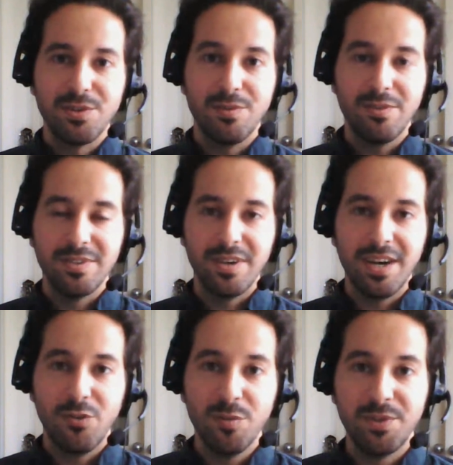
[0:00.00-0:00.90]
So
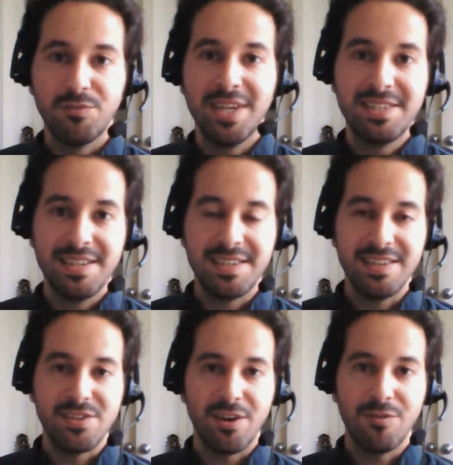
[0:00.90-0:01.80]
orbital
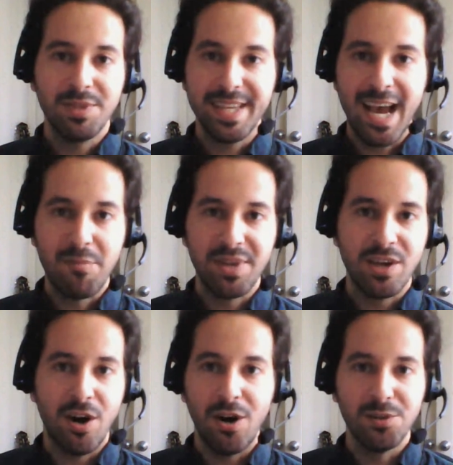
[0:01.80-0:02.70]
resonances are really
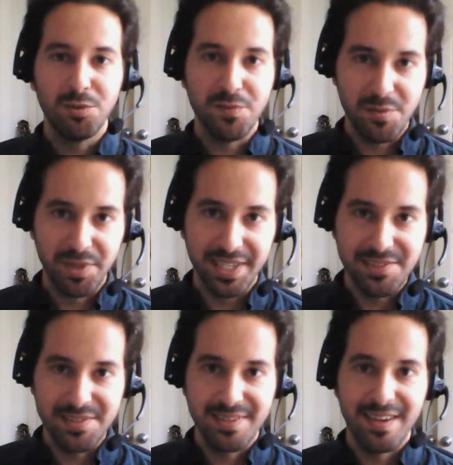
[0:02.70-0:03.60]
happening all over the
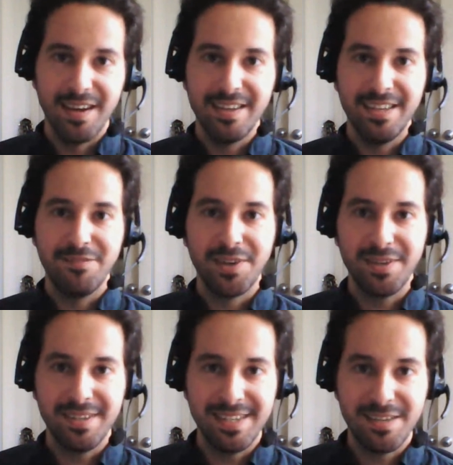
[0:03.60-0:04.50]
place in
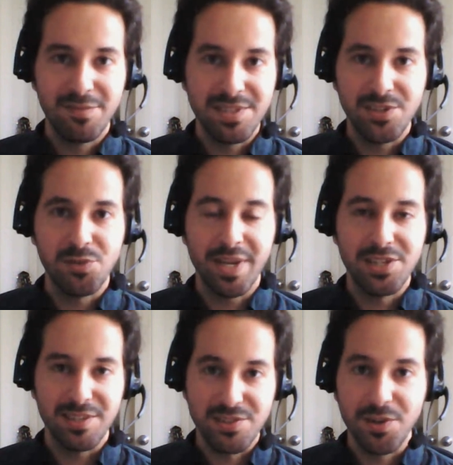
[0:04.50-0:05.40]
different
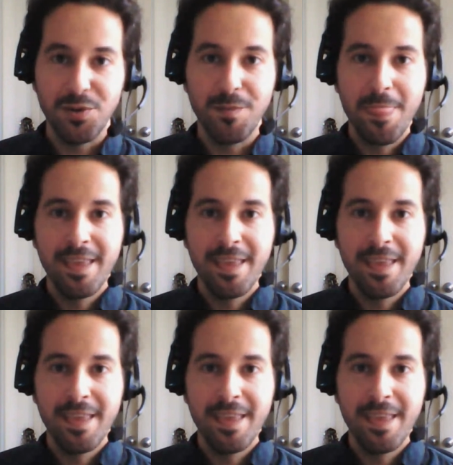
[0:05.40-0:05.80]
situations. So